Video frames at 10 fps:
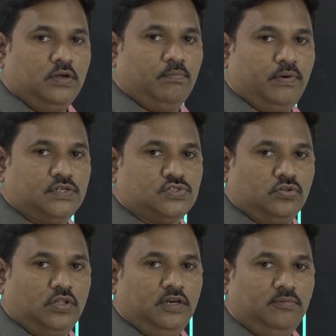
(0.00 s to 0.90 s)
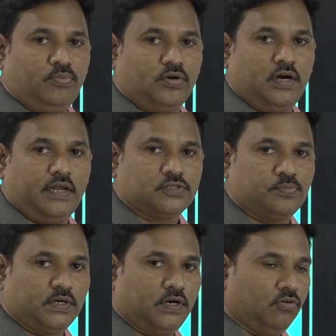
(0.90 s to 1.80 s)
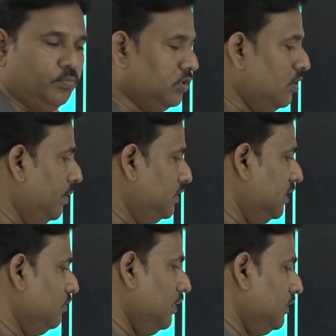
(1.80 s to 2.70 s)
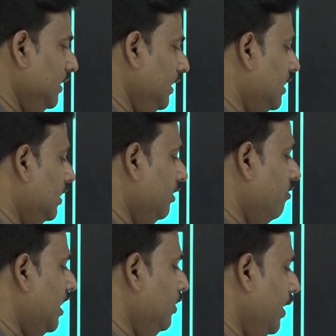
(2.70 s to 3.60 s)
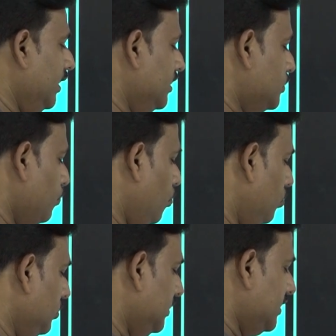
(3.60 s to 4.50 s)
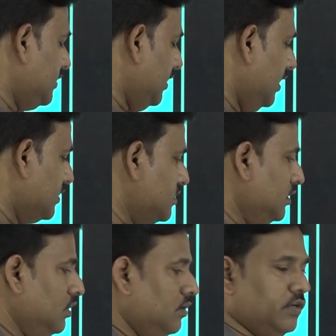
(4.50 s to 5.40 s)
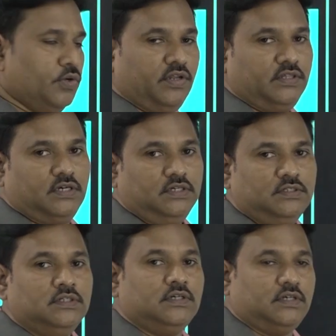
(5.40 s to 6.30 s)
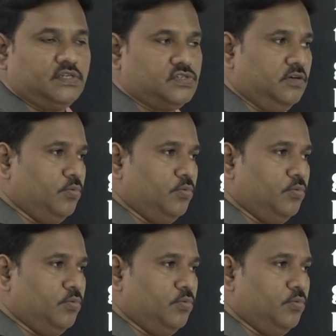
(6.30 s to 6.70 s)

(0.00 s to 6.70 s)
Based on the input and expected output, the machine will think and evaluate its own test case during the testing